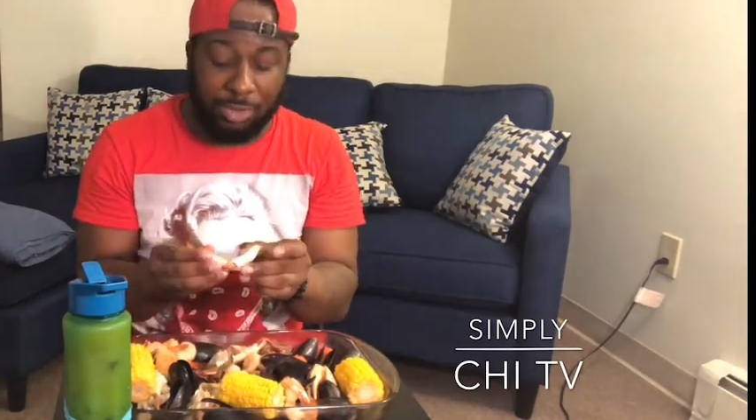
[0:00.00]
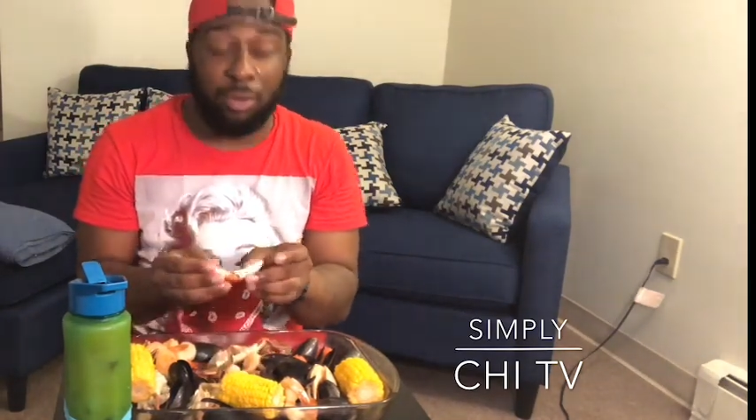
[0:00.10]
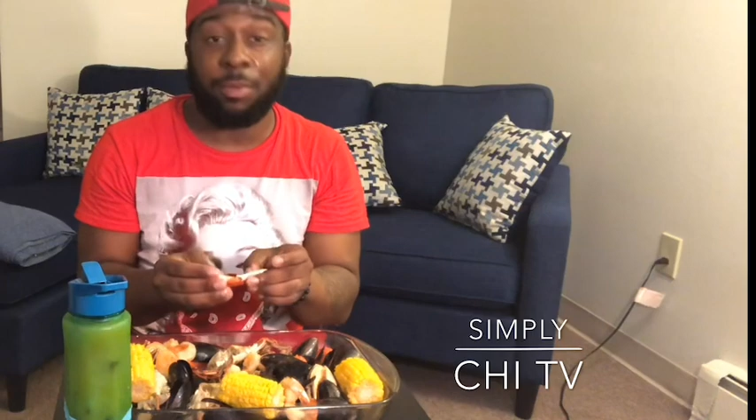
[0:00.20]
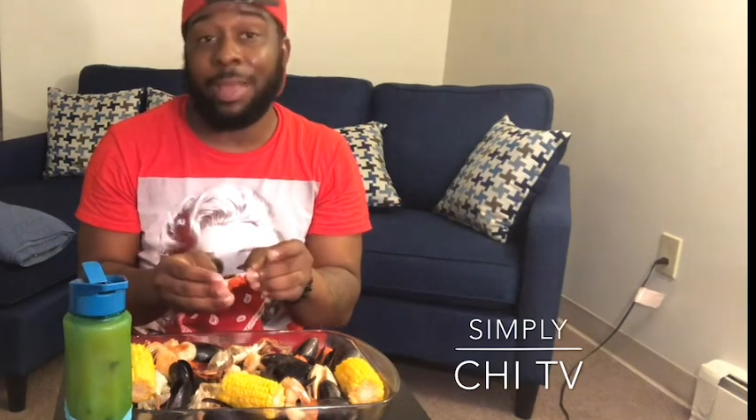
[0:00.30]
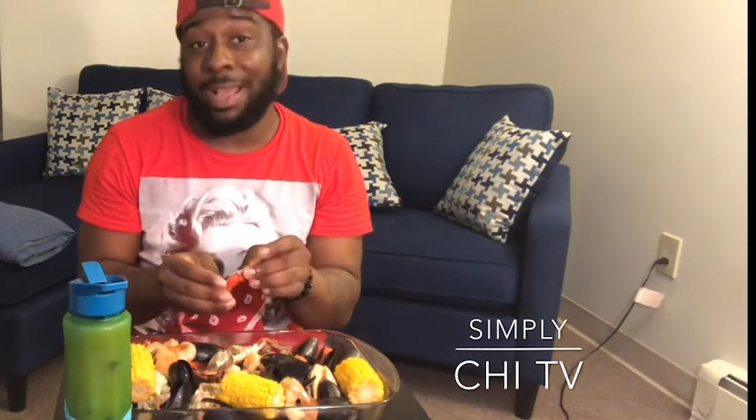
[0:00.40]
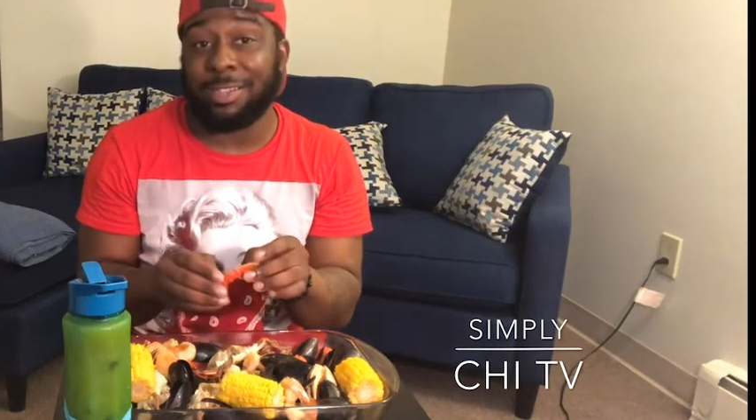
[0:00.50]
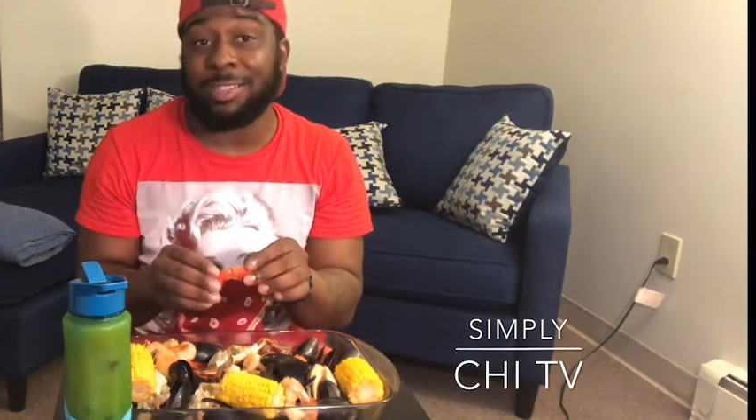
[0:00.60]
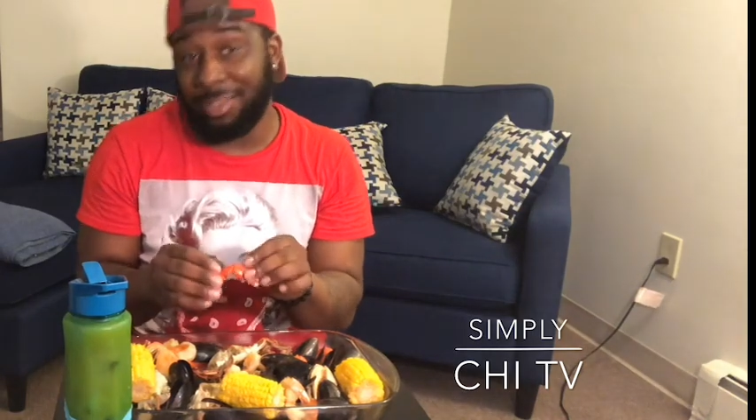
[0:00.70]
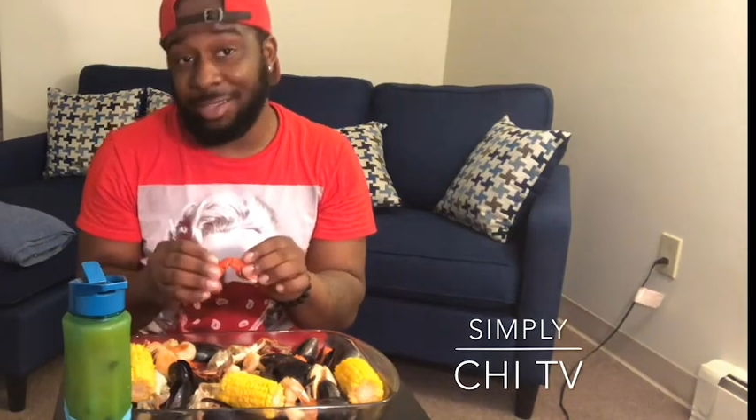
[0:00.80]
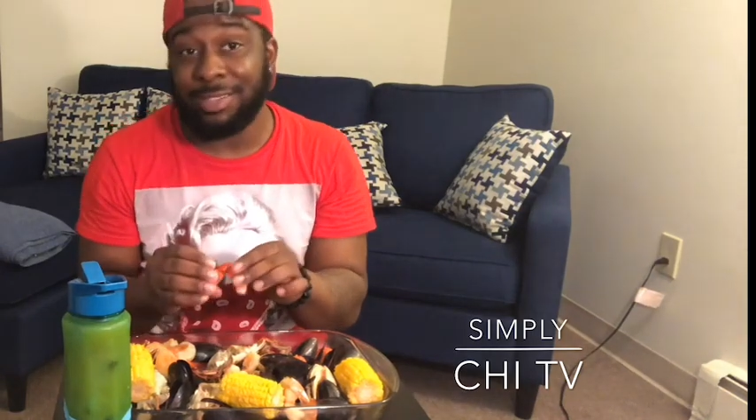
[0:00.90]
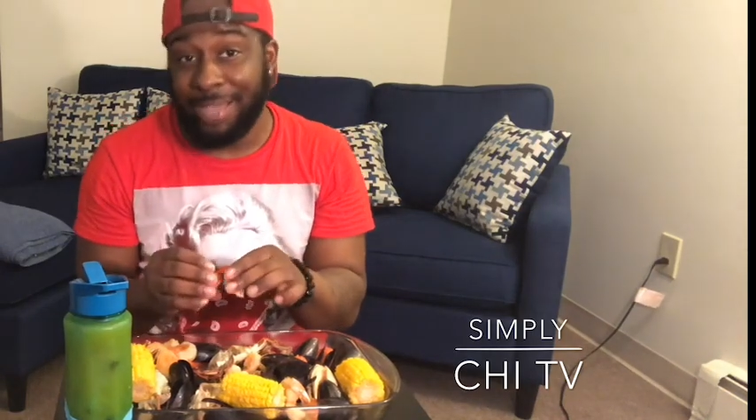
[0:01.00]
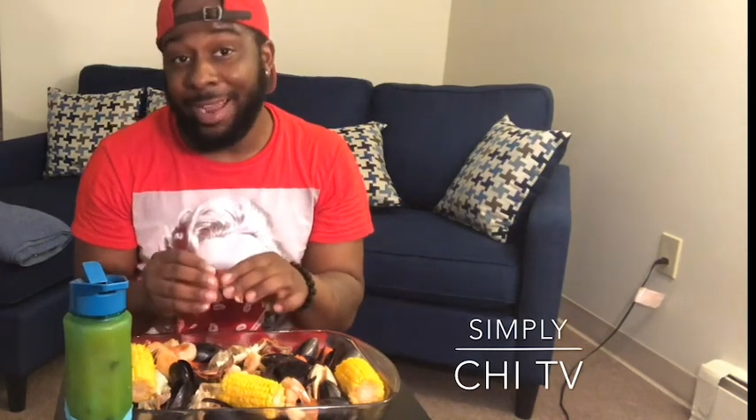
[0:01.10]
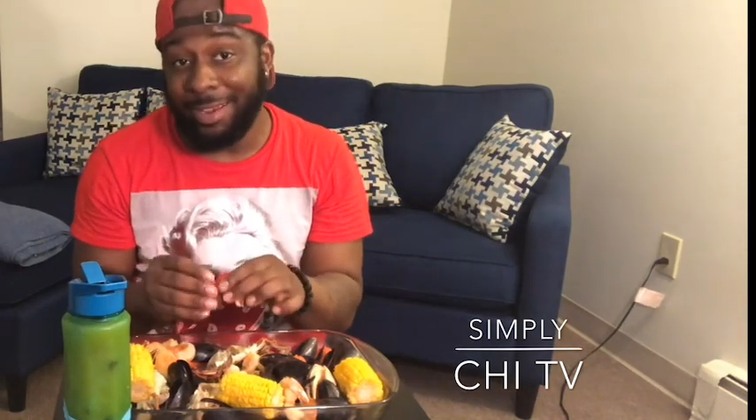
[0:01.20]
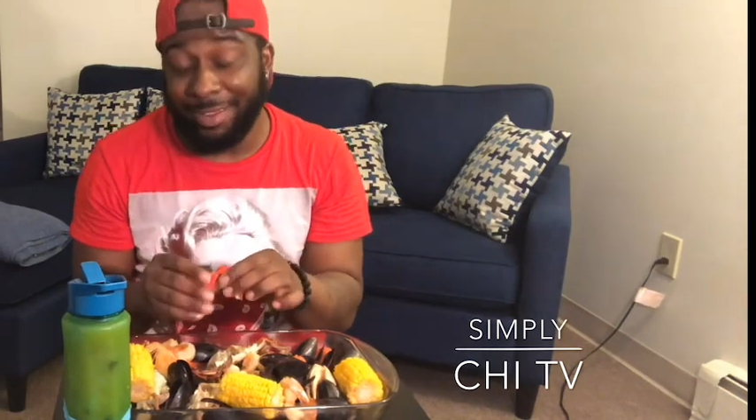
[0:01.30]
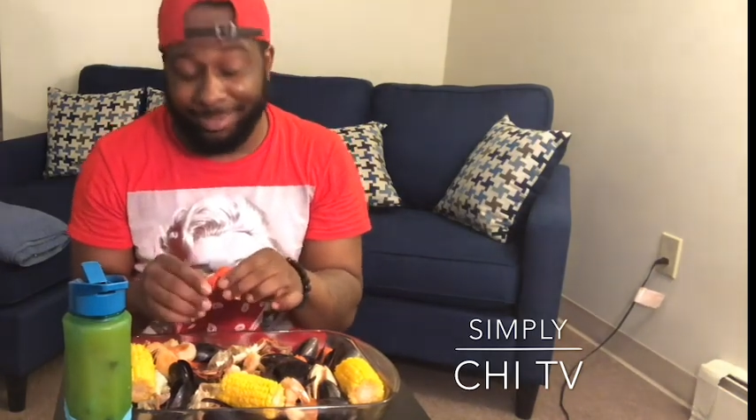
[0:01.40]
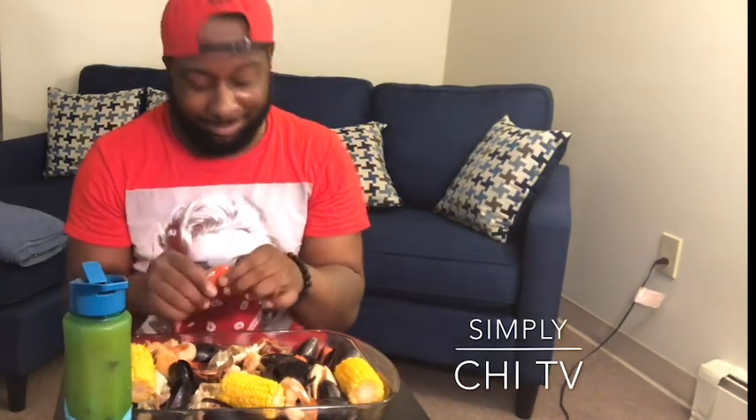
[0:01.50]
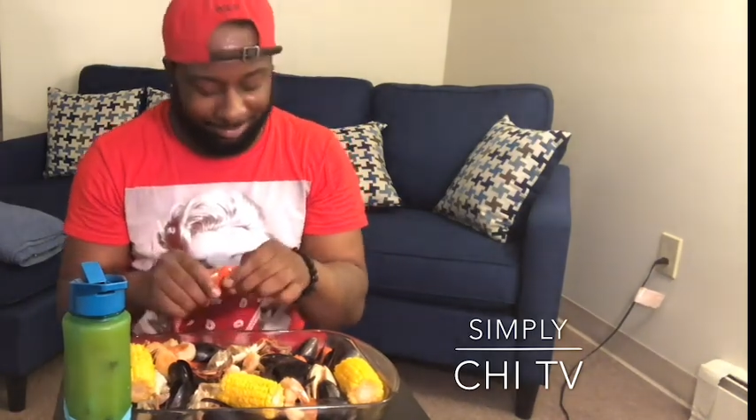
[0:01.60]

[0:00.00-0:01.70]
so I'm actually excited.